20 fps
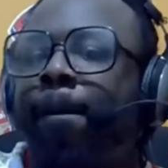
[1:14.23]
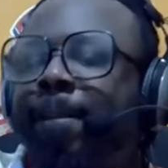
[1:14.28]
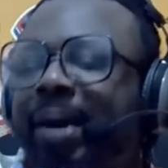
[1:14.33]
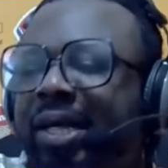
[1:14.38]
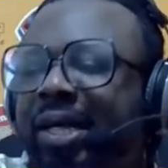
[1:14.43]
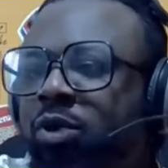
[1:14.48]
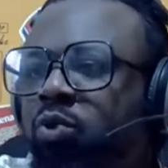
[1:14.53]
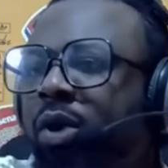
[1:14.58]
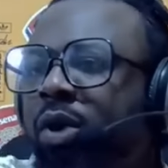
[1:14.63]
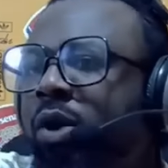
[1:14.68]

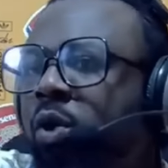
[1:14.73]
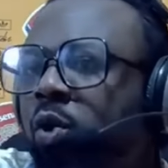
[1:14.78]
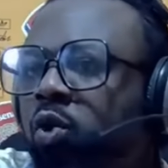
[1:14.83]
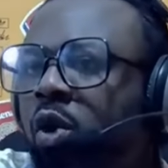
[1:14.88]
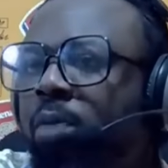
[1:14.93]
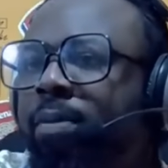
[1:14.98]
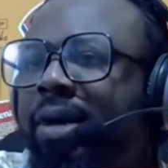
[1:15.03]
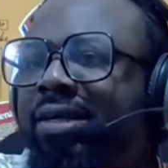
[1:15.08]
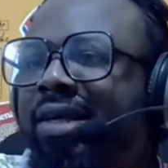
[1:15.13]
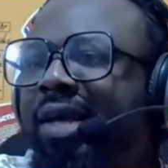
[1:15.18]
Person wey go
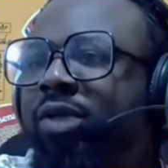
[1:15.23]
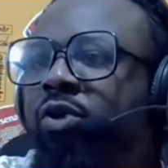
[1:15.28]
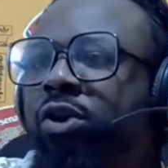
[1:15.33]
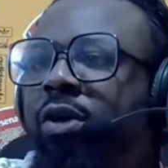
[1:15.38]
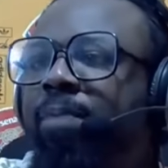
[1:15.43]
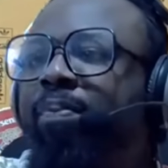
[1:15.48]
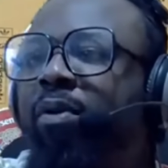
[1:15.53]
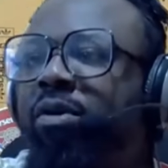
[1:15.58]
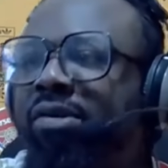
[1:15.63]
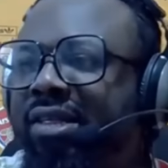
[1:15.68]
come inside to
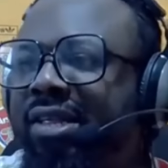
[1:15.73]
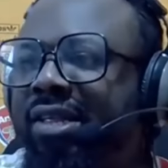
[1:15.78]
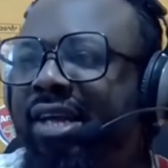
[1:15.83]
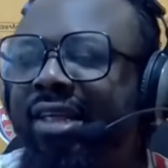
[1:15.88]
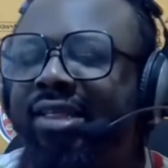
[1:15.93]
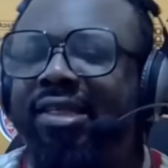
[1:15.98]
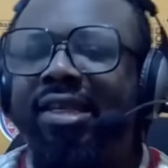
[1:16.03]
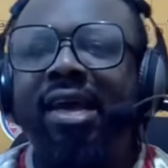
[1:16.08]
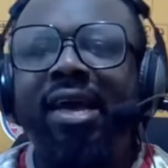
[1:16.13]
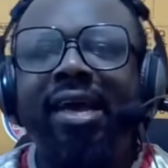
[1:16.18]
the boss
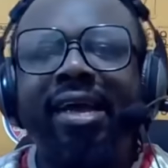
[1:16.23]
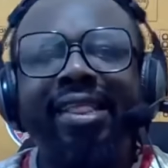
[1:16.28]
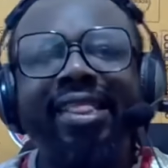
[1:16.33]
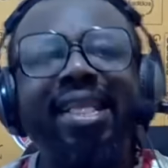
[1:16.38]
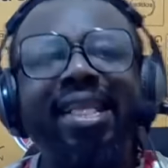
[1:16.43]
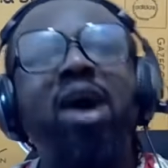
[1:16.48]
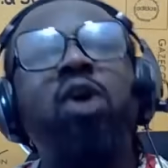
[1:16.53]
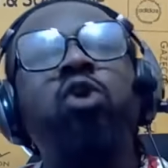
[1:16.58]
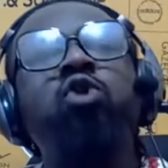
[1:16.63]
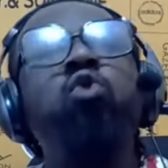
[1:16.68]
net.
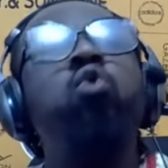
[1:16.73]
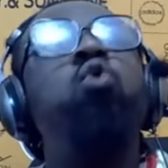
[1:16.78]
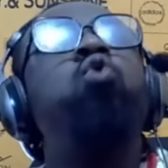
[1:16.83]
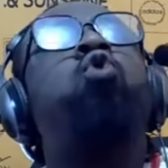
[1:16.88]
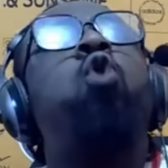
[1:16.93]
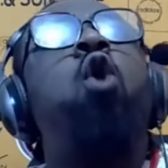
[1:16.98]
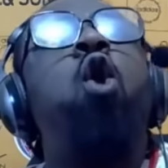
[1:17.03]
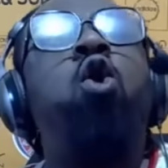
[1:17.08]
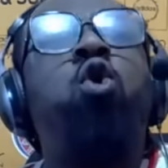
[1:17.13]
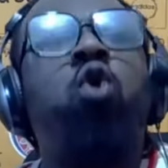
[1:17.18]
Now
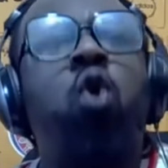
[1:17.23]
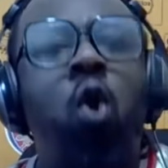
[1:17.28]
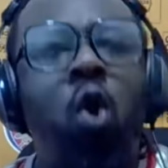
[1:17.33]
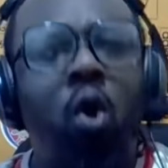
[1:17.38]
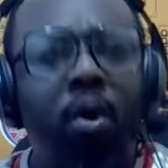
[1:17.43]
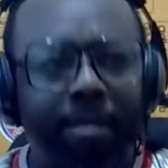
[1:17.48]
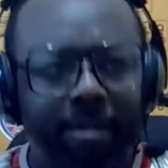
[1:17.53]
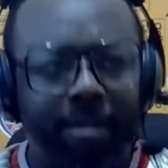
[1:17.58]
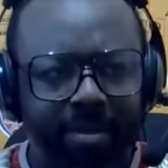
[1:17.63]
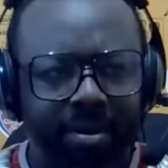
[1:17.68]
you
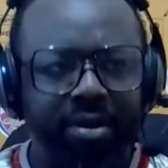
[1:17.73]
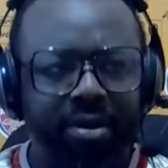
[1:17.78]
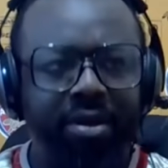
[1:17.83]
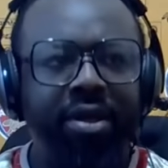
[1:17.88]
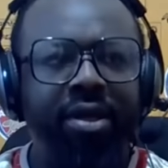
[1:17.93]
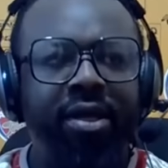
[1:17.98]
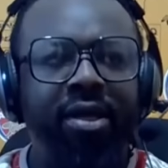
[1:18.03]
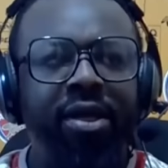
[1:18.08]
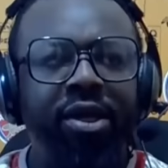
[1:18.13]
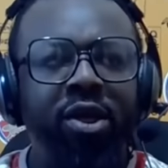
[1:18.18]
come.
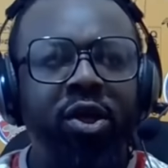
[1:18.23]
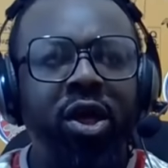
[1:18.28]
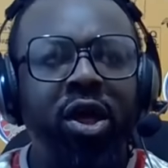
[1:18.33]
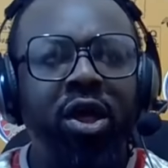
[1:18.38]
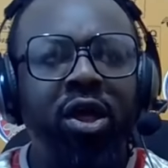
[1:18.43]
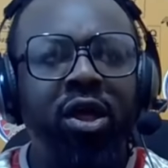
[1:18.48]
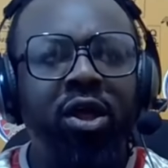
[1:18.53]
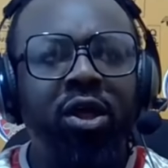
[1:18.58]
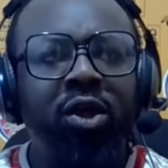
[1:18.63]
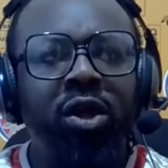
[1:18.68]

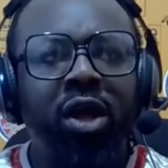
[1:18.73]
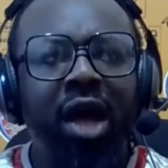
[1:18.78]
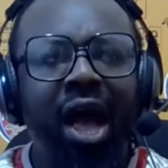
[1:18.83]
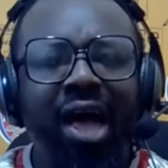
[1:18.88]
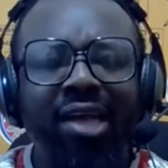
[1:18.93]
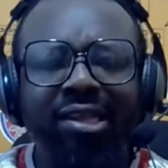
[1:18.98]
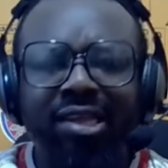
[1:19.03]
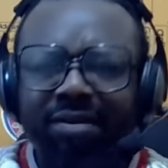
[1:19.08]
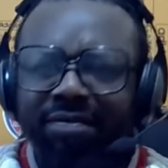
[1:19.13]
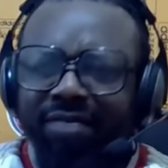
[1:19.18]

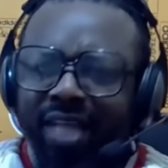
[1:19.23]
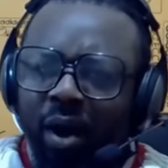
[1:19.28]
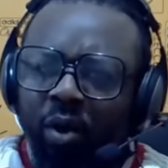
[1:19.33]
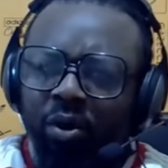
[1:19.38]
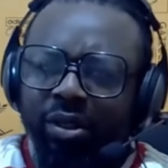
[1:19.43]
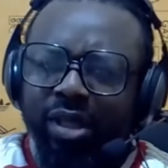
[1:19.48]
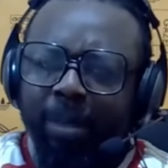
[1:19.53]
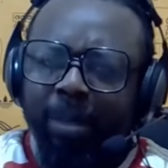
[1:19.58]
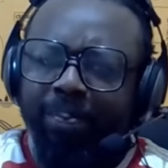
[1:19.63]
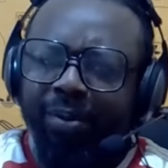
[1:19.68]
As if
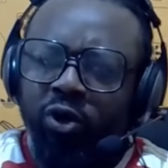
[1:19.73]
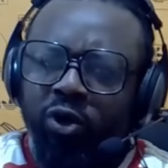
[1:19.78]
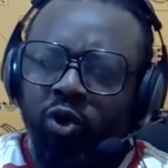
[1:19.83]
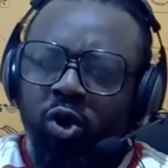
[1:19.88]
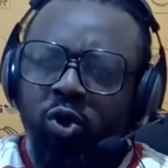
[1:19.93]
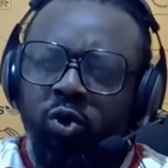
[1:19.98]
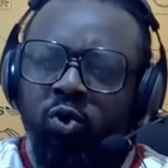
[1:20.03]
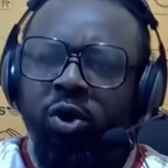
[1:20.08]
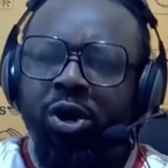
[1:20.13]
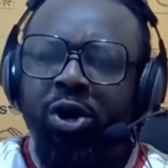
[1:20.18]
that
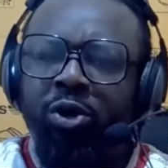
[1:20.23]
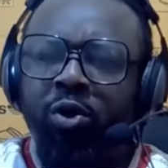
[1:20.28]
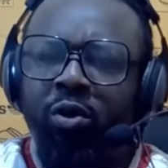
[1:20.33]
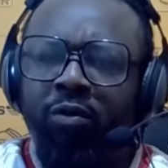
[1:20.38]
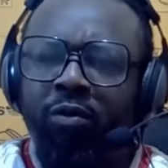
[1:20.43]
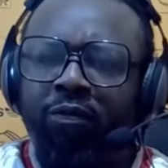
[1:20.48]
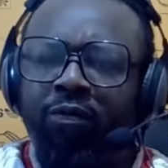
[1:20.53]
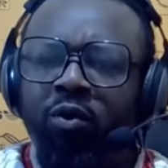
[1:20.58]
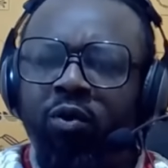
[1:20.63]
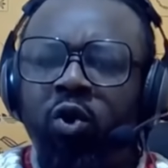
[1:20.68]
pressure is not
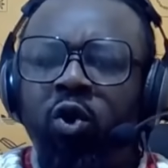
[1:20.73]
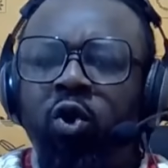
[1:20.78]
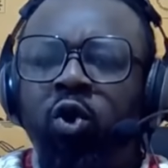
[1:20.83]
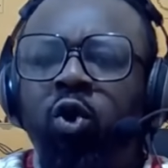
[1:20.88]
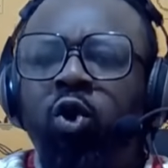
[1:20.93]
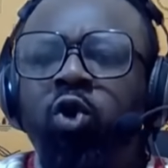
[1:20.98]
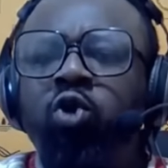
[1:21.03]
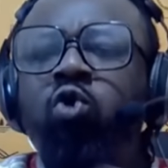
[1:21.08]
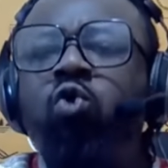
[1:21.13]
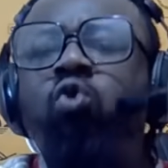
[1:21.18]
enough.
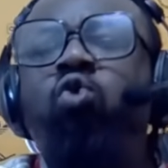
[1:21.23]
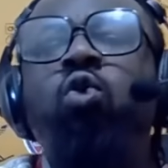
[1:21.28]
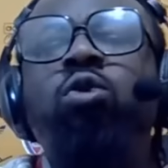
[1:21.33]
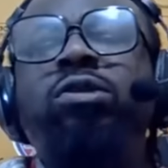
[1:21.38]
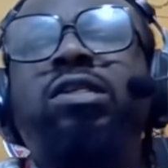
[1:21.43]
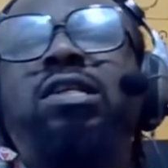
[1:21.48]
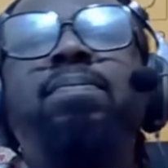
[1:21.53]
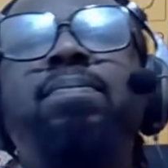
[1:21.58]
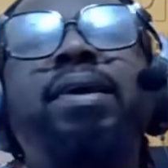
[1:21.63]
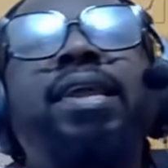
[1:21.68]
You
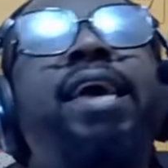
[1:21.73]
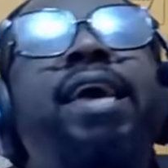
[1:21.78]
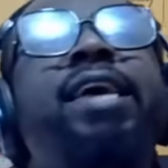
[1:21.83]
come say make